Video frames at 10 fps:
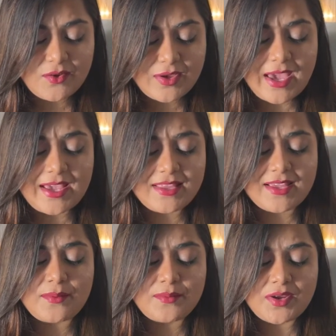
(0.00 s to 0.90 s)
okay, I
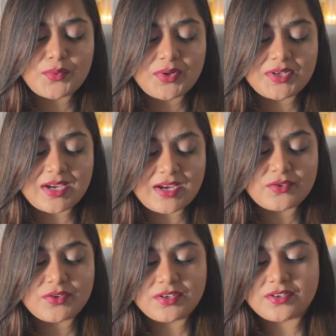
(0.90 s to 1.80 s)
think I'm done with
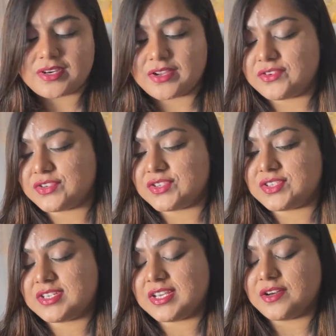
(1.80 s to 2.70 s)
tarot here. I will
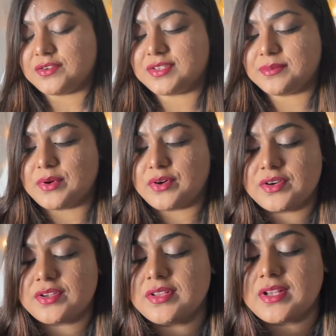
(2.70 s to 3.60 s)
just take out some
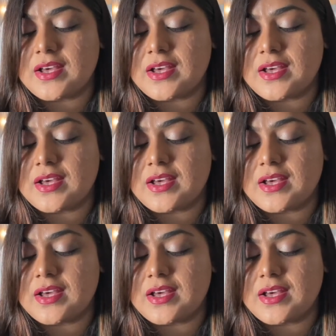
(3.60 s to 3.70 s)
oracle